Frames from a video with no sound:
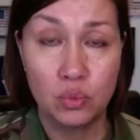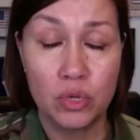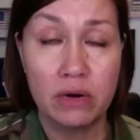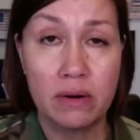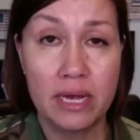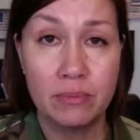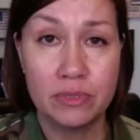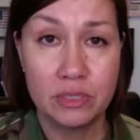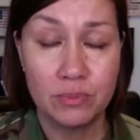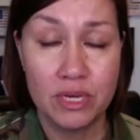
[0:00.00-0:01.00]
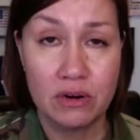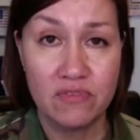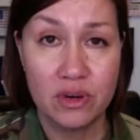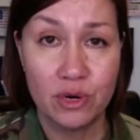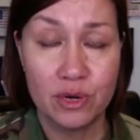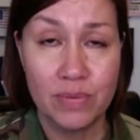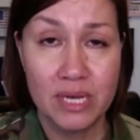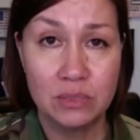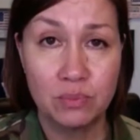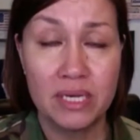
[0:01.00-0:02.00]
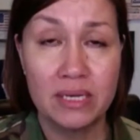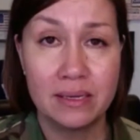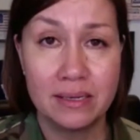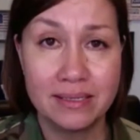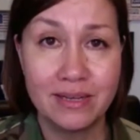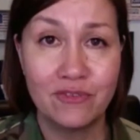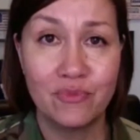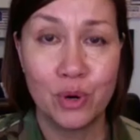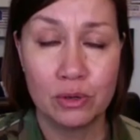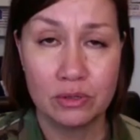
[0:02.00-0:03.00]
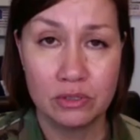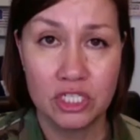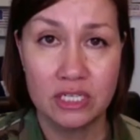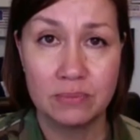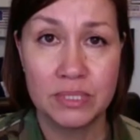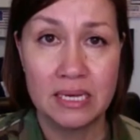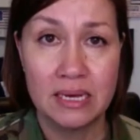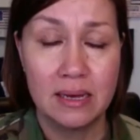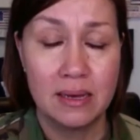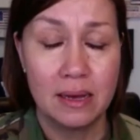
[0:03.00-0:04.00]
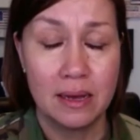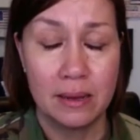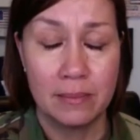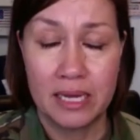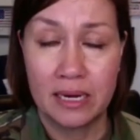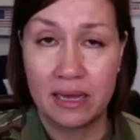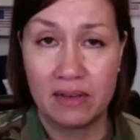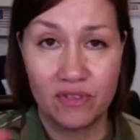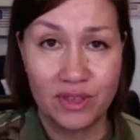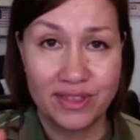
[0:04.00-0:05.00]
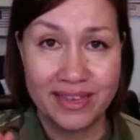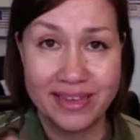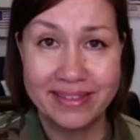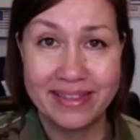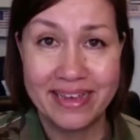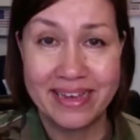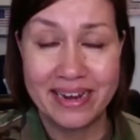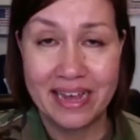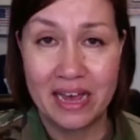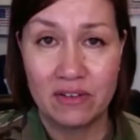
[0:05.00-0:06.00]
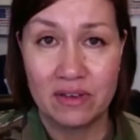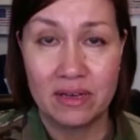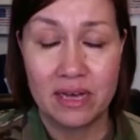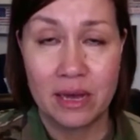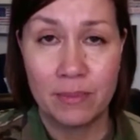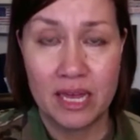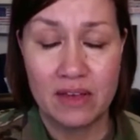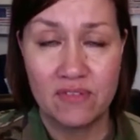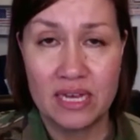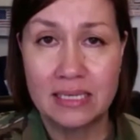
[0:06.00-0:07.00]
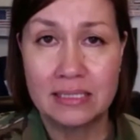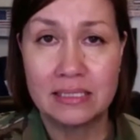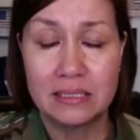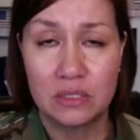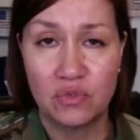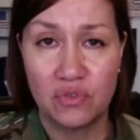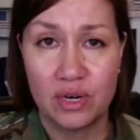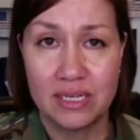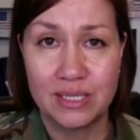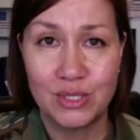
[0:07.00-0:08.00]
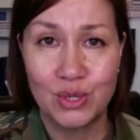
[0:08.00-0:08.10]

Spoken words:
We are able to be our very best because of partnerships and everything that AFAS does for us.